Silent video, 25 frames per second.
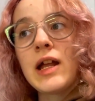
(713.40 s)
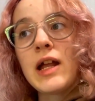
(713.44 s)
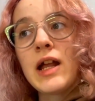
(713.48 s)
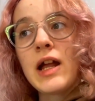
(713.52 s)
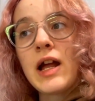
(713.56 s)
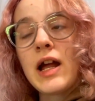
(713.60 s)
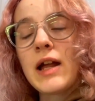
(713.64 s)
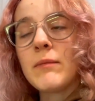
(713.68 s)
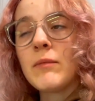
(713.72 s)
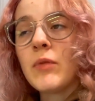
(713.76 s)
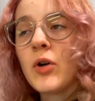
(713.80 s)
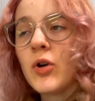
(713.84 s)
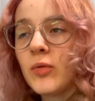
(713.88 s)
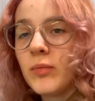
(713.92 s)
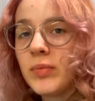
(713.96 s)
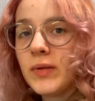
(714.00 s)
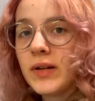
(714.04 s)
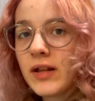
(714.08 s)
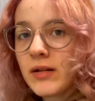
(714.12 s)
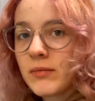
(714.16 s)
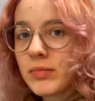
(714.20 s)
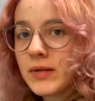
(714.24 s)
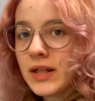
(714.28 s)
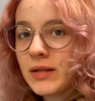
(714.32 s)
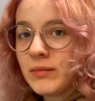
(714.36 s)
I'm hoping
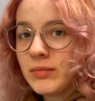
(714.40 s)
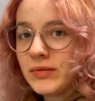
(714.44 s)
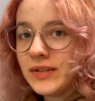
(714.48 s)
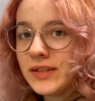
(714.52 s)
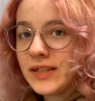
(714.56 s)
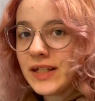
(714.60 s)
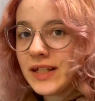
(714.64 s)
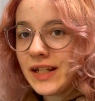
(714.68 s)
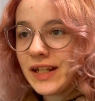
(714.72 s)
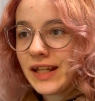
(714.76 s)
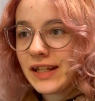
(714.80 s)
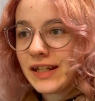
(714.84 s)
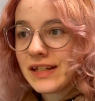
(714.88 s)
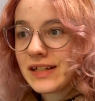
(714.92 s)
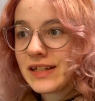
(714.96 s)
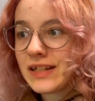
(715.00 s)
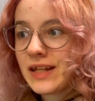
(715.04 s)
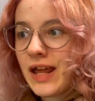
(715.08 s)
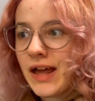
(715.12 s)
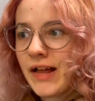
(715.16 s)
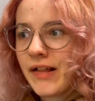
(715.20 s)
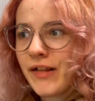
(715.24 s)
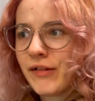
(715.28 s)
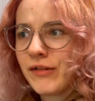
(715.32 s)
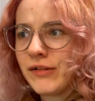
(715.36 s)
I'll be able to like
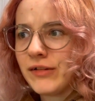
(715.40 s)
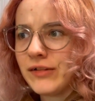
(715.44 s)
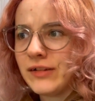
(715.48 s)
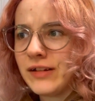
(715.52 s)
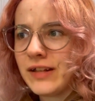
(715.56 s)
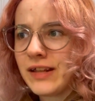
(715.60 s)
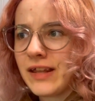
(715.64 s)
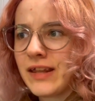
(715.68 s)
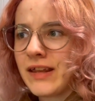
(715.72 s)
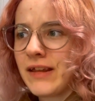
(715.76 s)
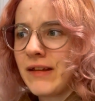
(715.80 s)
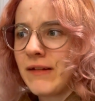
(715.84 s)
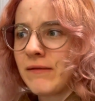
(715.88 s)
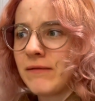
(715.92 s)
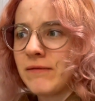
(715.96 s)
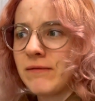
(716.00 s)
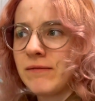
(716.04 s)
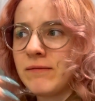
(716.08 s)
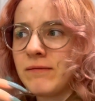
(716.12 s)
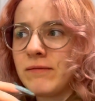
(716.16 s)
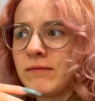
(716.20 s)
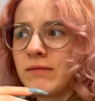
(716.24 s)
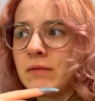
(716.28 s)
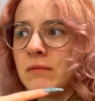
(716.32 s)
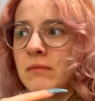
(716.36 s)
tell if
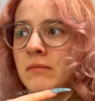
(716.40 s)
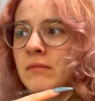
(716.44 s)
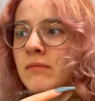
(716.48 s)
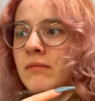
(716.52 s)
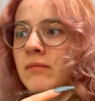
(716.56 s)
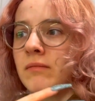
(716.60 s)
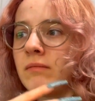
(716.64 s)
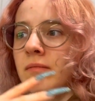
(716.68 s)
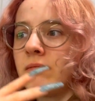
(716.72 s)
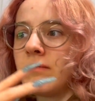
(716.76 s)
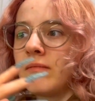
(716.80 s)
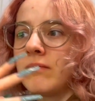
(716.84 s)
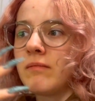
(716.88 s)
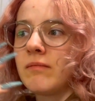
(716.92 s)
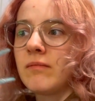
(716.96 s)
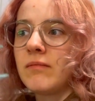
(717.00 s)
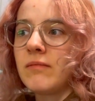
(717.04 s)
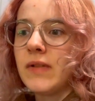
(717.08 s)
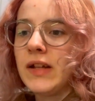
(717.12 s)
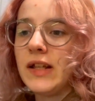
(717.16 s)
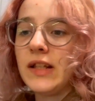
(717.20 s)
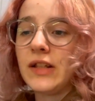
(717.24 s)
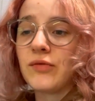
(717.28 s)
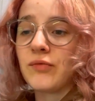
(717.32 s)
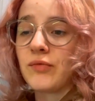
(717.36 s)

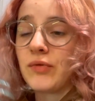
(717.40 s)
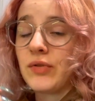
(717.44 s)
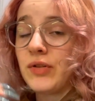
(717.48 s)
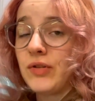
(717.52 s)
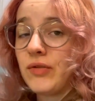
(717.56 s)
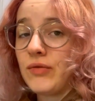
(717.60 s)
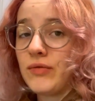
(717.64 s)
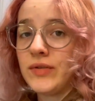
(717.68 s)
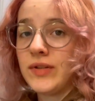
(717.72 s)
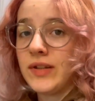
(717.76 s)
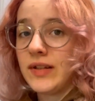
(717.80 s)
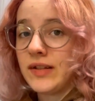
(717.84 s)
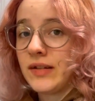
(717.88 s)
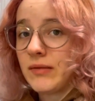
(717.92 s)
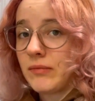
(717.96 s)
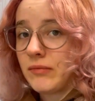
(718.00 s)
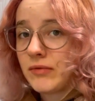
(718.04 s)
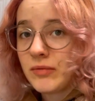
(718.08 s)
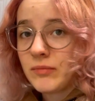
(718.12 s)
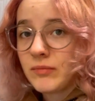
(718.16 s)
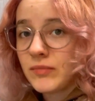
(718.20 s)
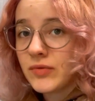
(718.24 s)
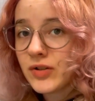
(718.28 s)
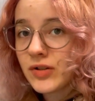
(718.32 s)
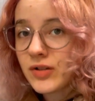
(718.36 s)
it's reduced the
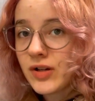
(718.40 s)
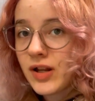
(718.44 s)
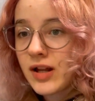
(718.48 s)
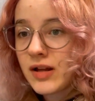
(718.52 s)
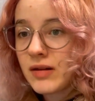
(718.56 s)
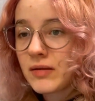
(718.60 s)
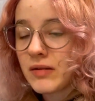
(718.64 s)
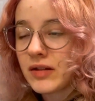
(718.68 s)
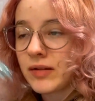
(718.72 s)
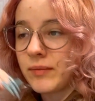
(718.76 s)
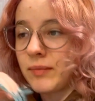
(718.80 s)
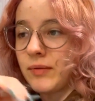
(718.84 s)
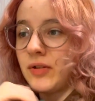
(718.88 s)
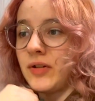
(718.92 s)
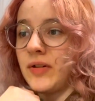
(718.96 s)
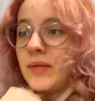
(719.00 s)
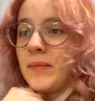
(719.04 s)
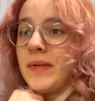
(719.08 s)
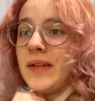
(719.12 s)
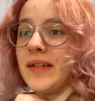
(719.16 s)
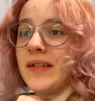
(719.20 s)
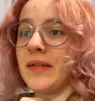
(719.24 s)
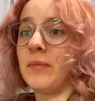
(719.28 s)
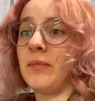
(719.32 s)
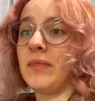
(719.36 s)
symptoms or not, especially
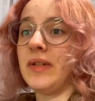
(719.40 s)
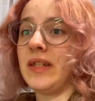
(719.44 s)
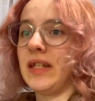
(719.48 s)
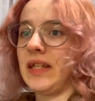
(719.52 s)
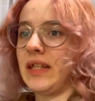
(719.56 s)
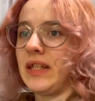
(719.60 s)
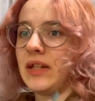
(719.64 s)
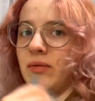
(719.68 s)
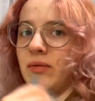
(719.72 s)
because I'm dealing